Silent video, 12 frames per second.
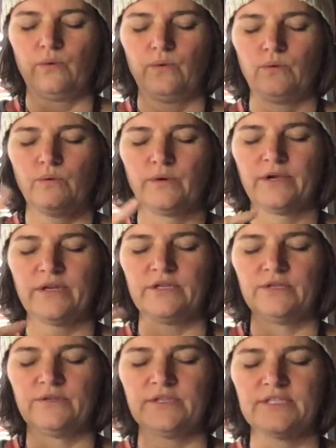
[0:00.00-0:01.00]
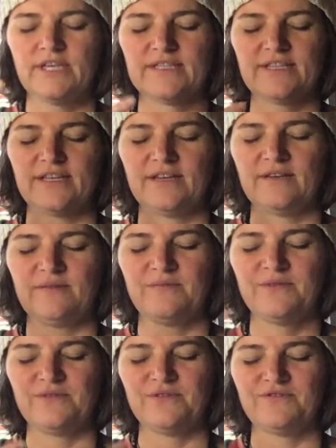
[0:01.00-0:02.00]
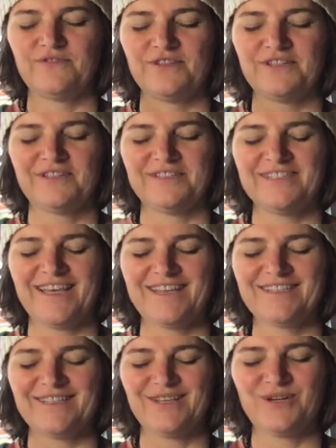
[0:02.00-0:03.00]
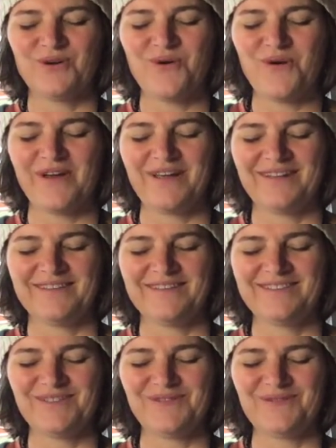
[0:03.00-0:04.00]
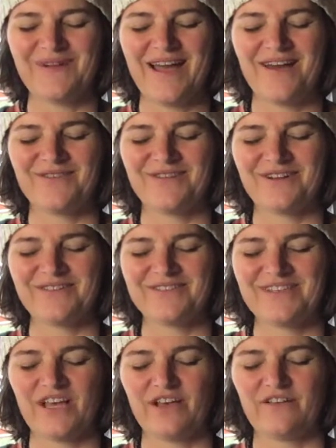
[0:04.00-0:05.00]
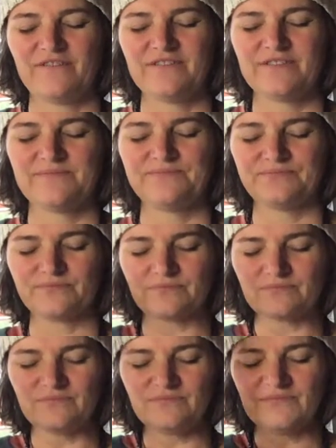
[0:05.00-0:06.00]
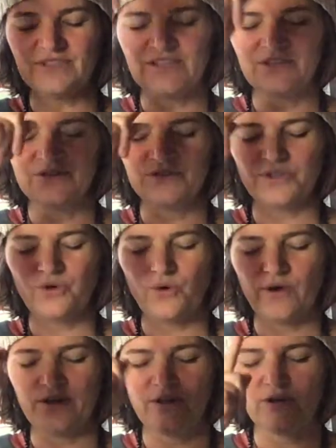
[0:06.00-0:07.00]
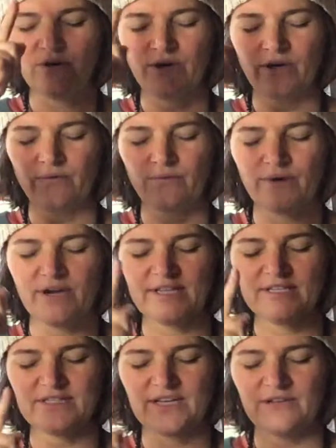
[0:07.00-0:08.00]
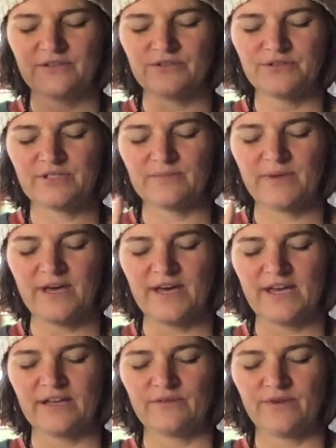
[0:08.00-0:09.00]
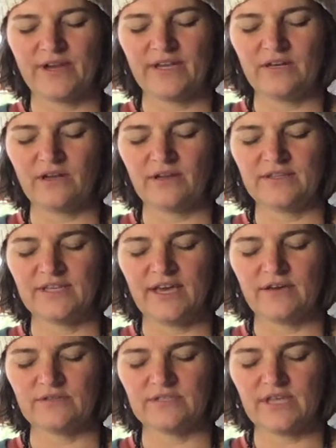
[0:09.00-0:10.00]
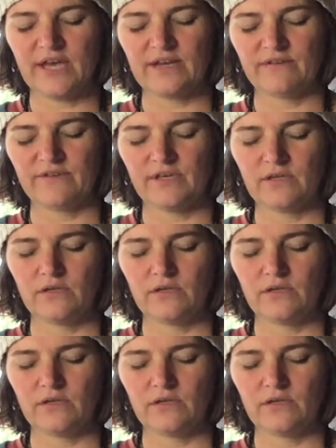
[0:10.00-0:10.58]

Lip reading: We're going to do this as a beautiful little Tesla coil to ground ourselves. There's a coil going right down your spine, right on the outside of it.